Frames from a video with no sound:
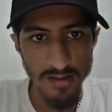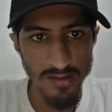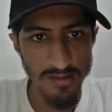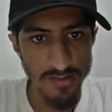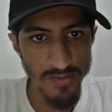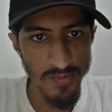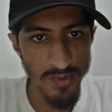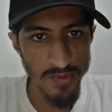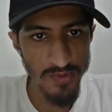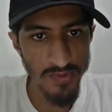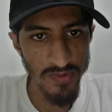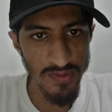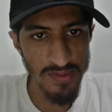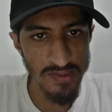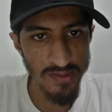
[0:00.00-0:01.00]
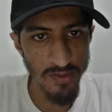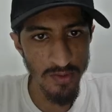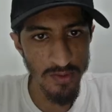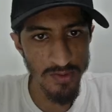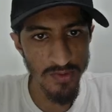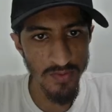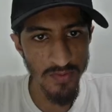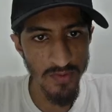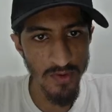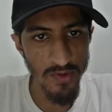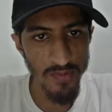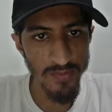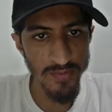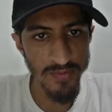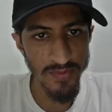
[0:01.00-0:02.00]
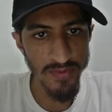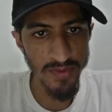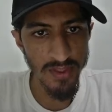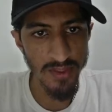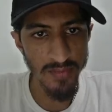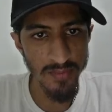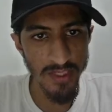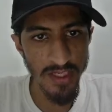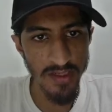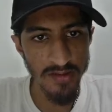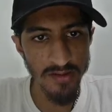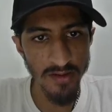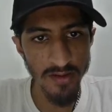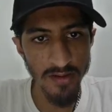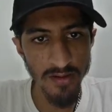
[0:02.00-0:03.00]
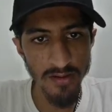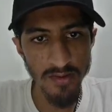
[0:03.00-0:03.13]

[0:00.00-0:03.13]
This also forms a breaker,